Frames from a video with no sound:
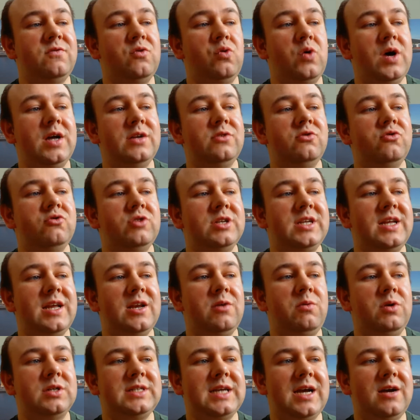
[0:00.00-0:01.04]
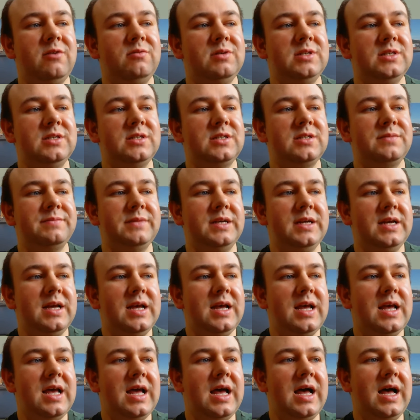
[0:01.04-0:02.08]
four hundred kilowatt hours.
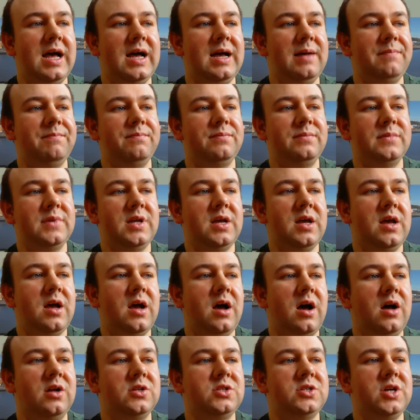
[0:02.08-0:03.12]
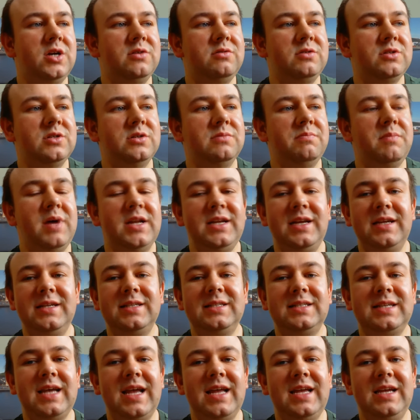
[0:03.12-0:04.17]
Um, our total money
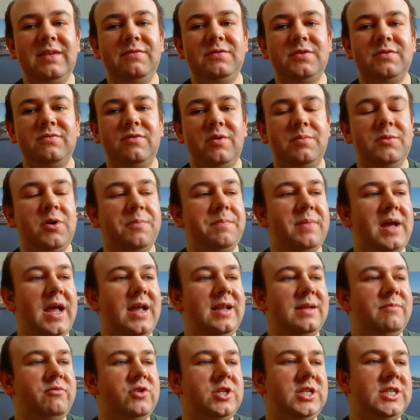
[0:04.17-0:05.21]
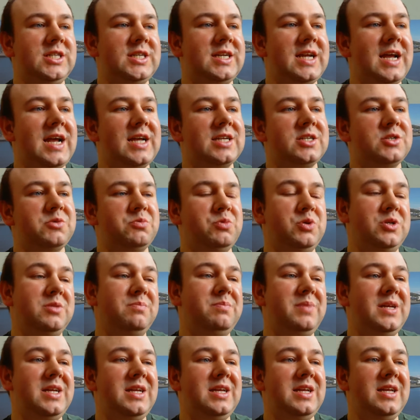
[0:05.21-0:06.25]
saved from not paying British Gas will
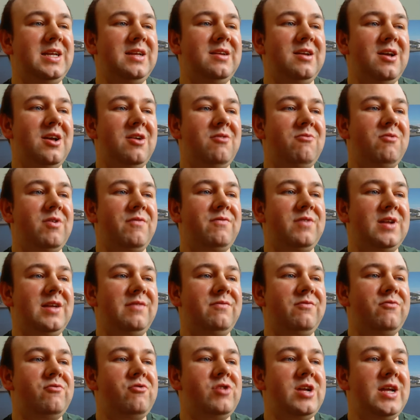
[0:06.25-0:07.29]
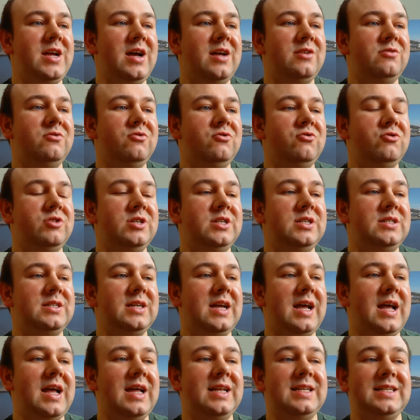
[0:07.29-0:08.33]
be roughly three hundred
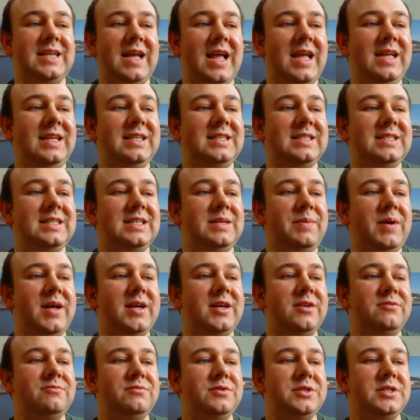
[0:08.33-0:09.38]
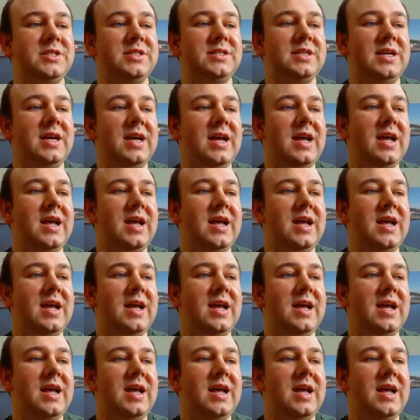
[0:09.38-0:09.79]
and eighty pounds.